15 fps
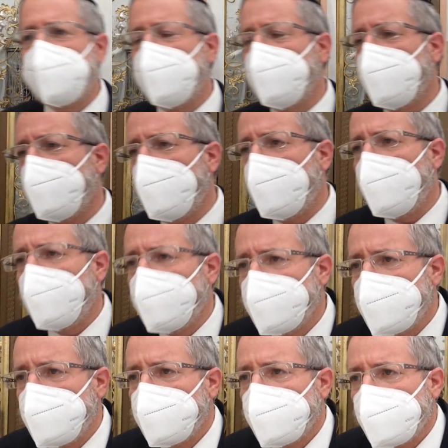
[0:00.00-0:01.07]
Simcha?
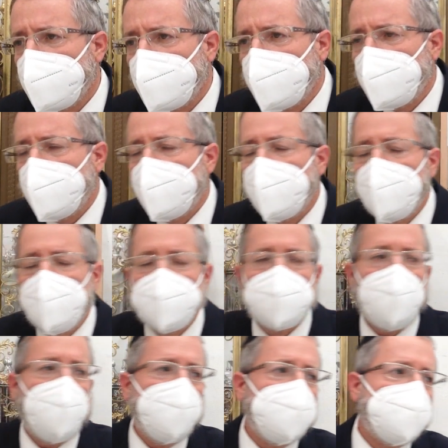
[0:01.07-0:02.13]

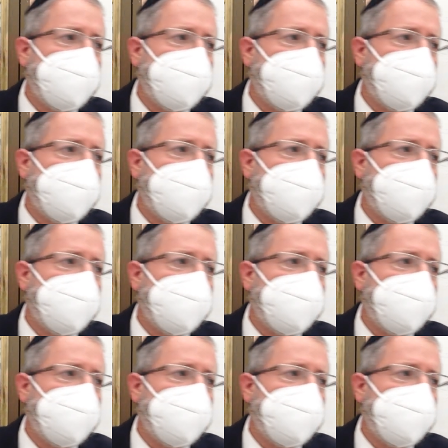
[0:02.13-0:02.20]
So I want to